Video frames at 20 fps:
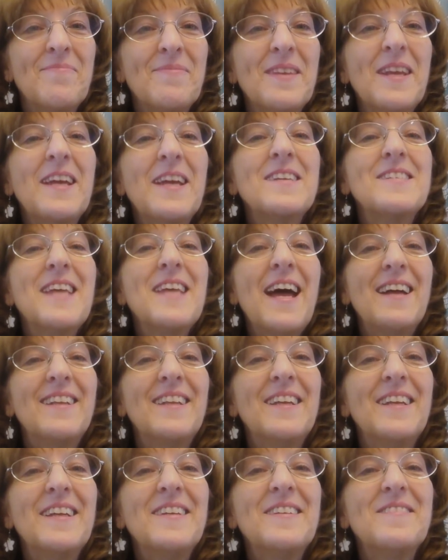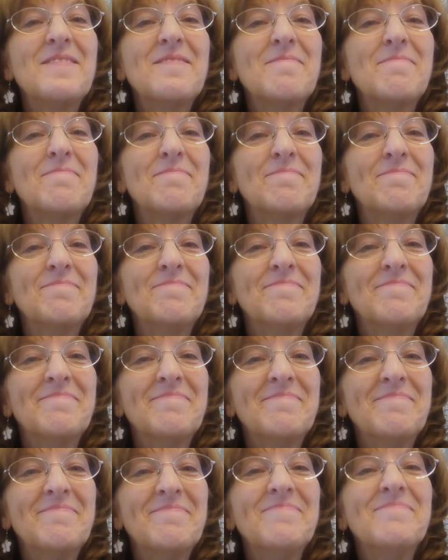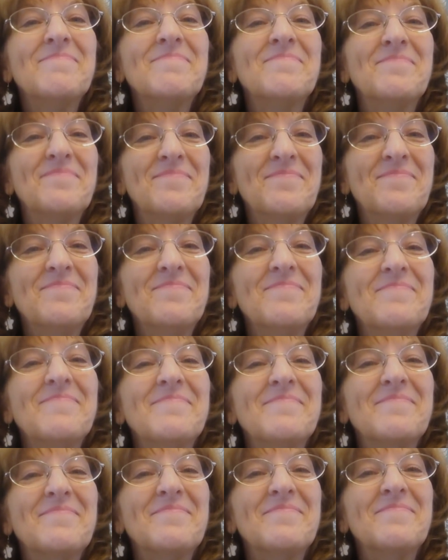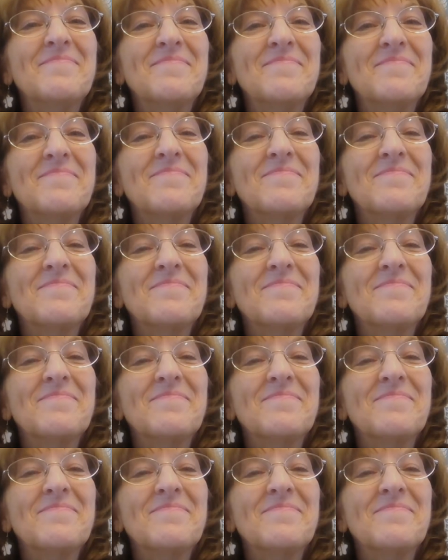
more for me. So that's how I was trying to look at it.